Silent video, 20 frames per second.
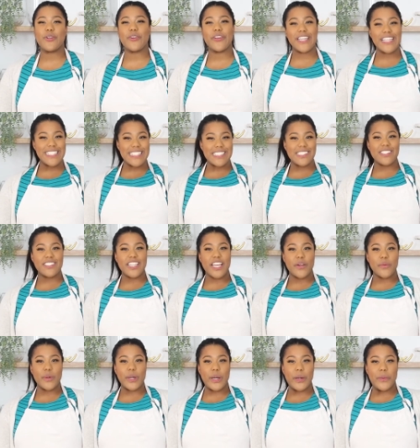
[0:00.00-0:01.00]
degrees until
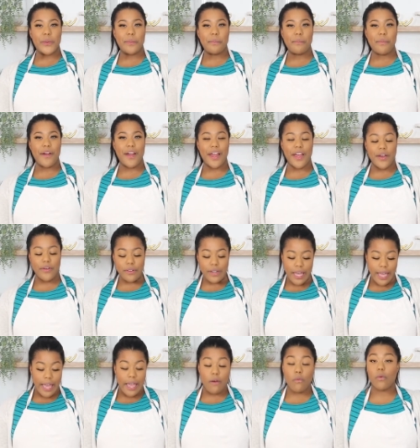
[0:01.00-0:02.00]
they were golden brown,
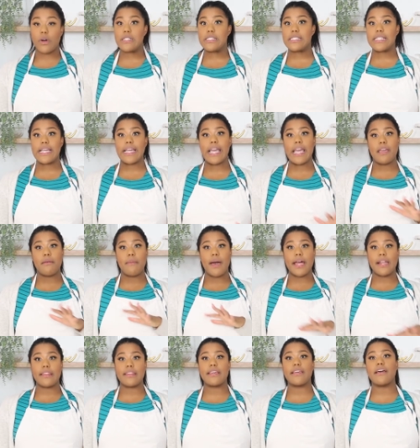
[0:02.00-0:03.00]
and once they came
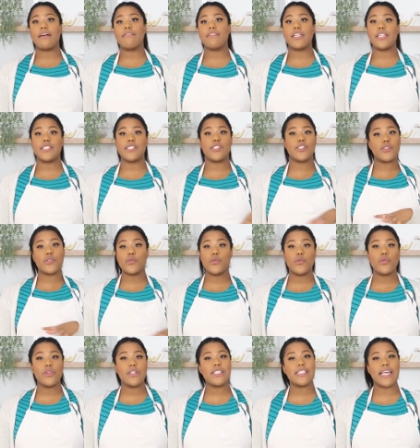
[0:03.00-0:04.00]
out of the oven, as
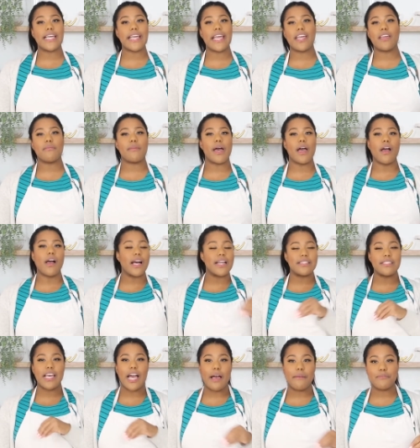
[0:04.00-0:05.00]
soon as they came out,
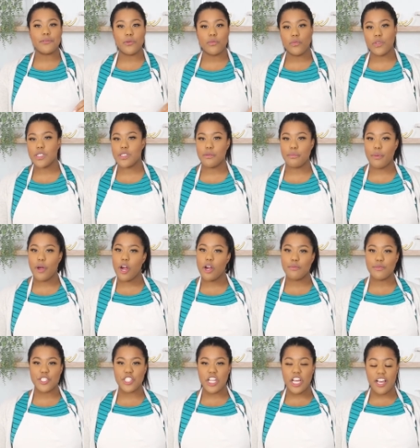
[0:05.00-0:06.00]
I topped them with some
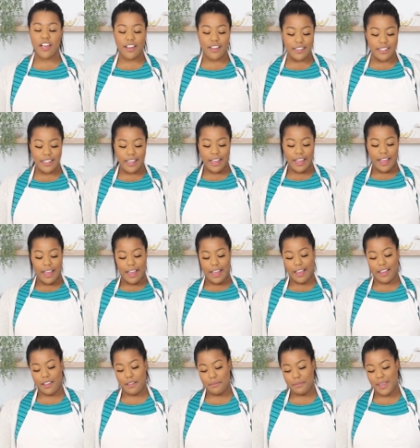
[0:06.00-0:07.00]
Parmesan.
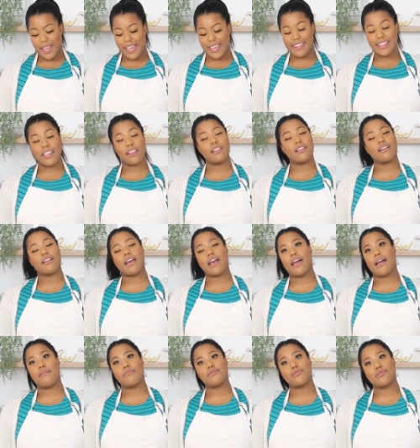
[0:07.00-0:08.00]
And they look
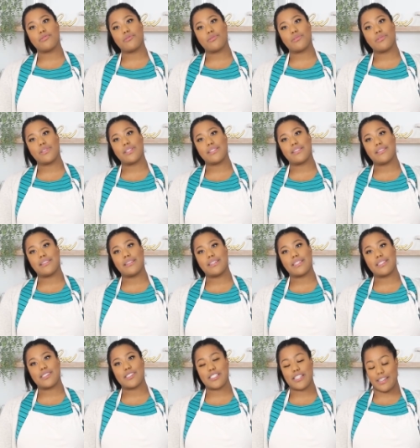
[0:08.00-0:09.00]
absolutely
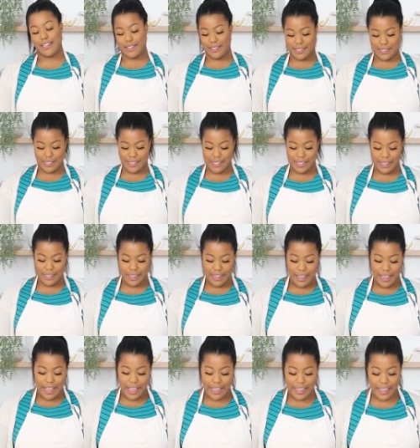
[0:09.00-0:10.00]
delicious.
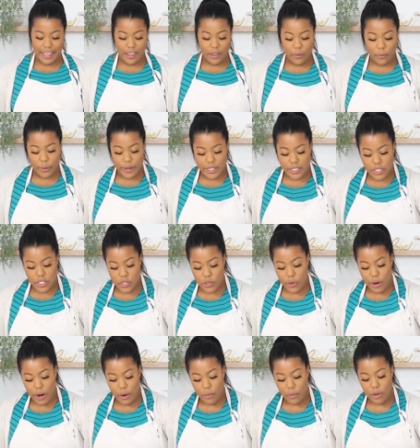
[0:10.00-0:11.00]
I can't wait to
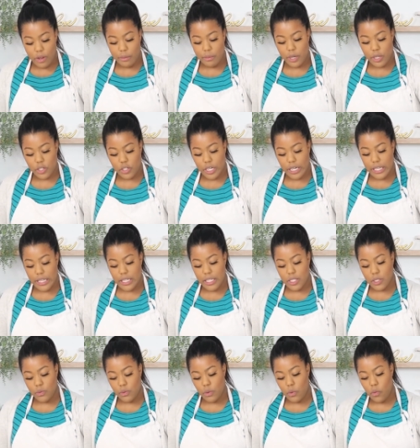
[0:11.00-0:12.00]
try one. I'm going to try
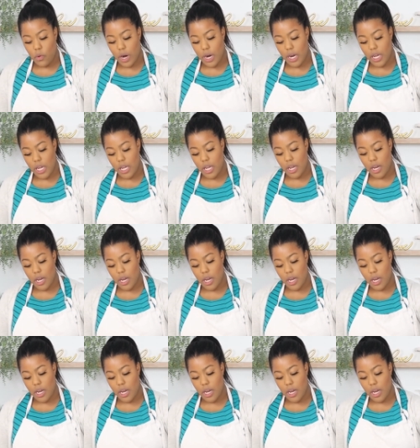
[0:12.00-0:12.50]
this one right